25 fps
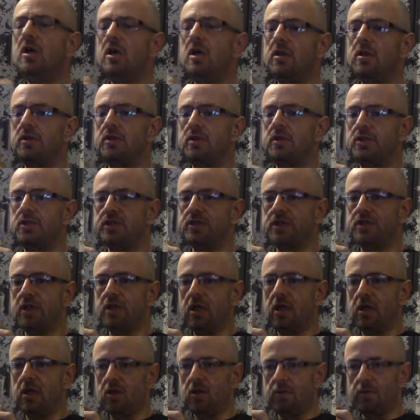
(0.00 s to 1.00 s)
There's a
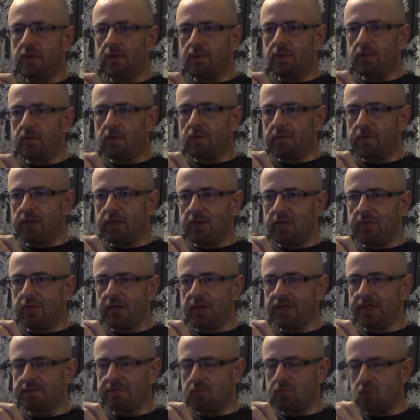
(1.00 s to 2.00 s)
little bit of plum there, but
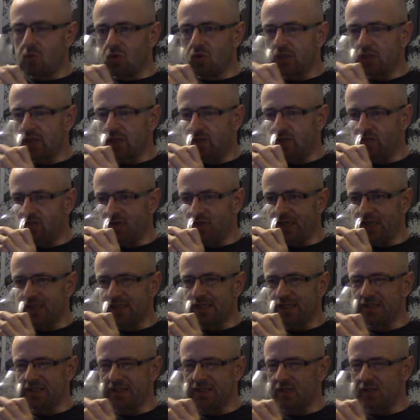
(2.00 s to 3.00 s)
it's mostly
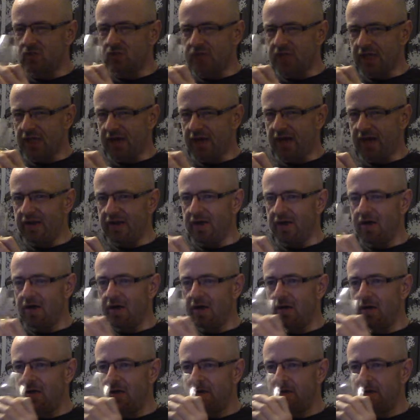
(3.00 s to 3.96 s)
raisin, sultana.